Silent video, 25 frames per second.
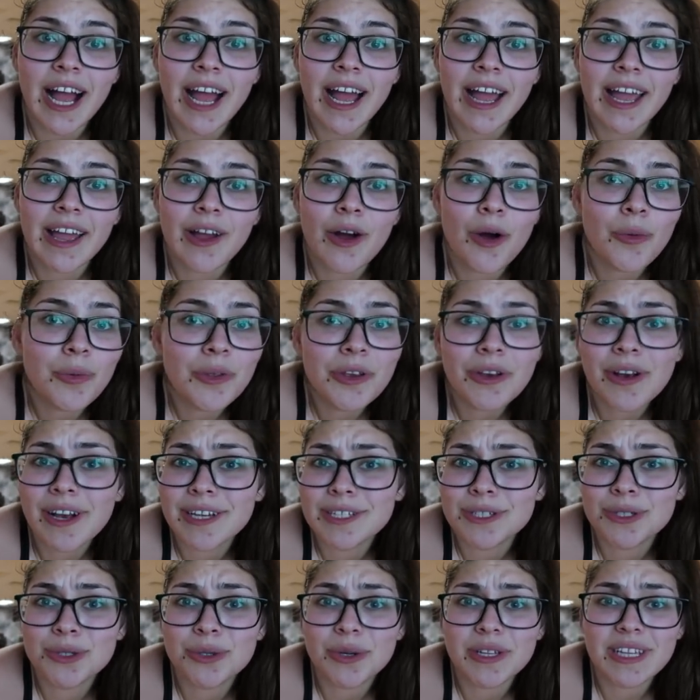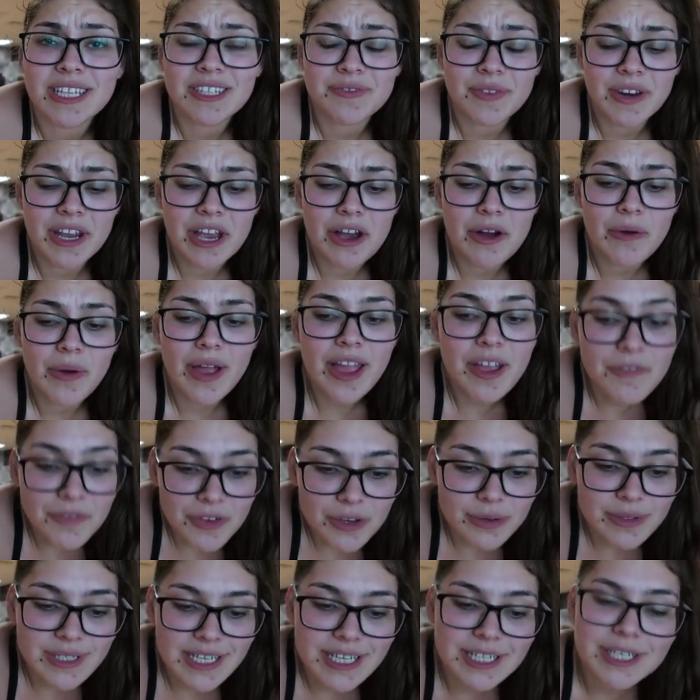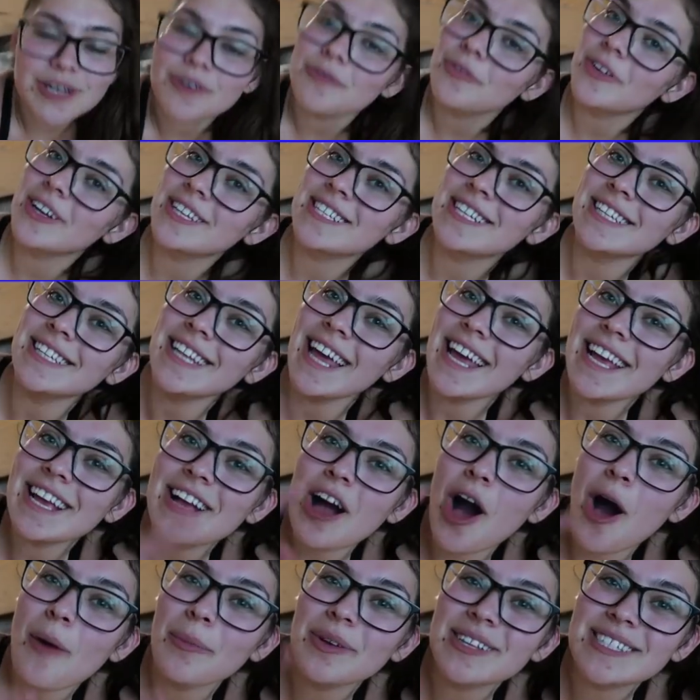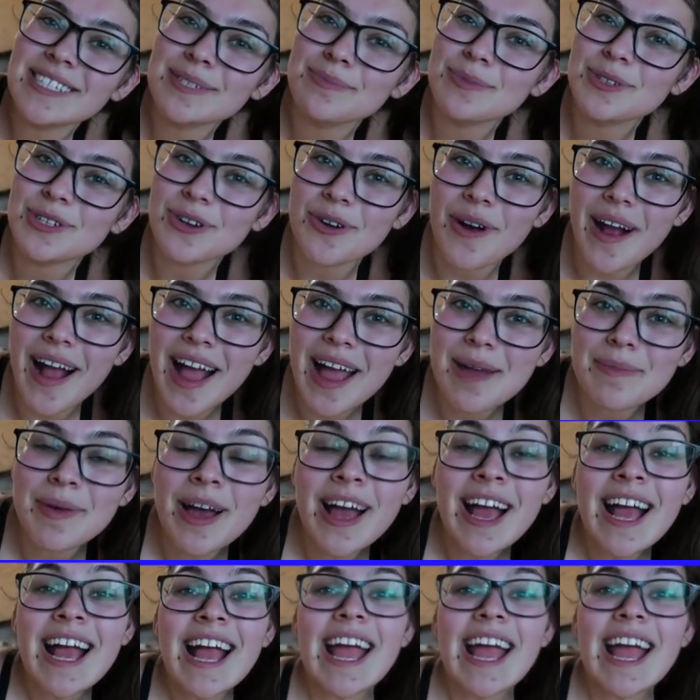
I hope that you guys enjoyed this video. If you did, don't forget to like, comment, subscribe.